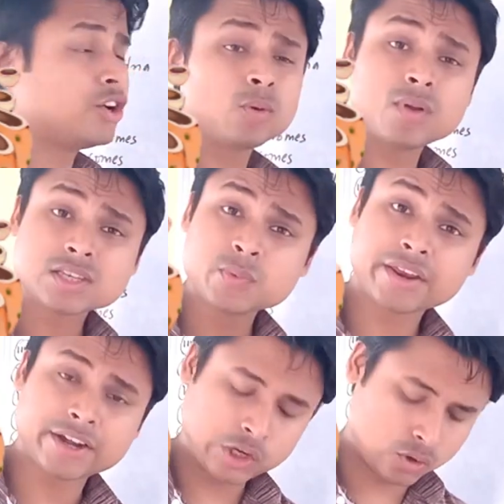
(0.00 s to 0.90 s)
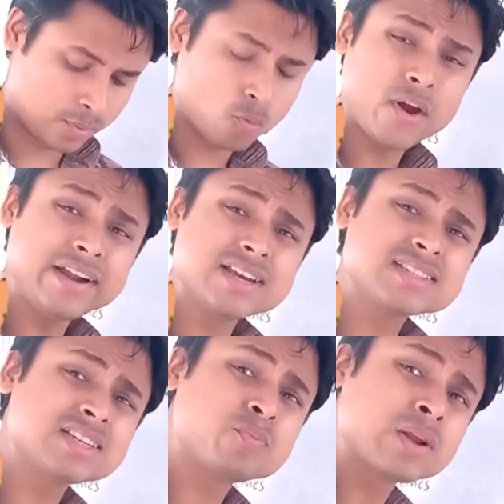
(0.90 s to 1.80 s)
the endoplasmic reticulum. Where
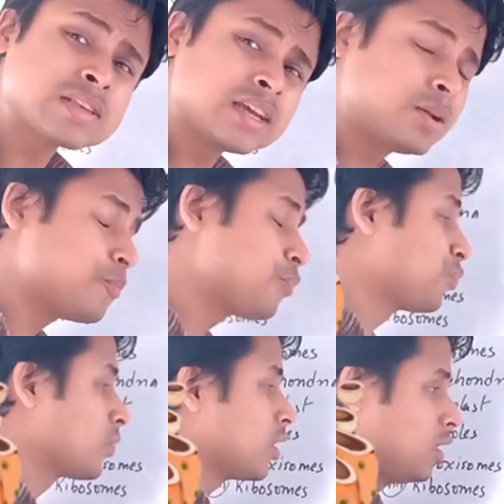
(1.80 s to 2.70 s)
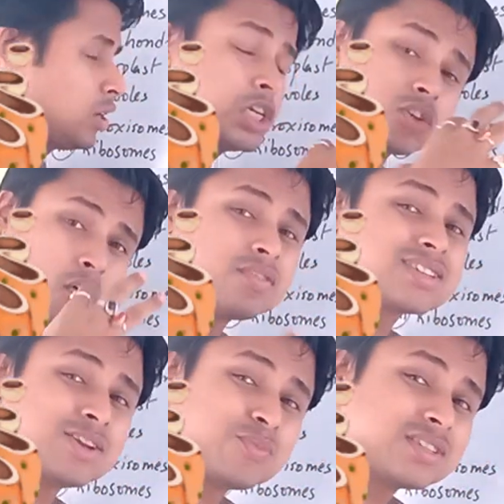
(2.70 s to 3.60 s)
does it present? It is
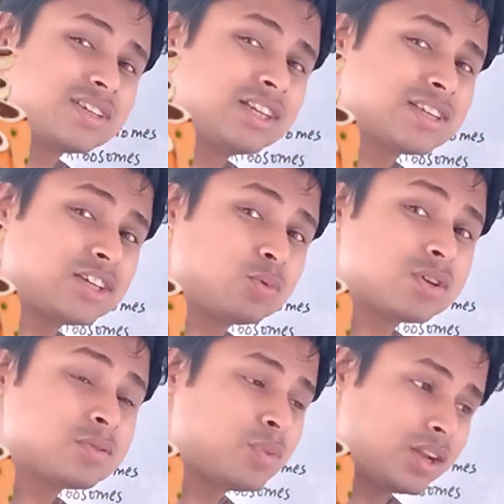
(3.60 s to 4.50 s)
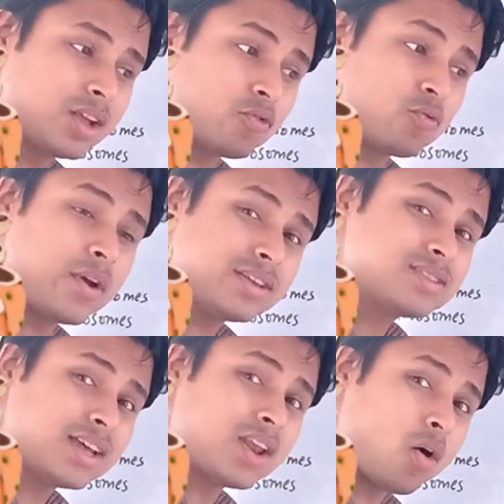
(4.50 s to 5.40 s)
obviously present in cytoplasm, but where
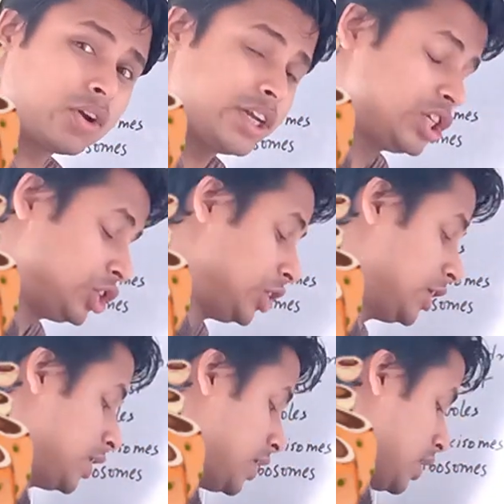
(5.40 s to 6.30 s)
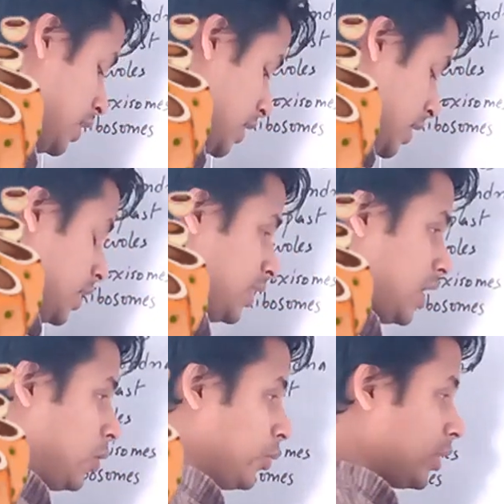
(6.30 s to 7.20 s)
is the location?
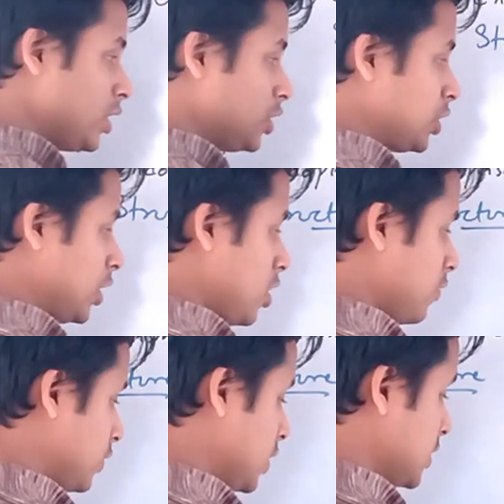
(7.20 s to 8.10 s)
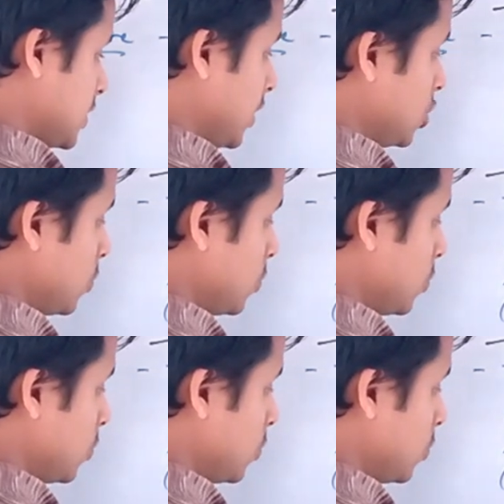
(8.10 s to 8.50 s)
The location of this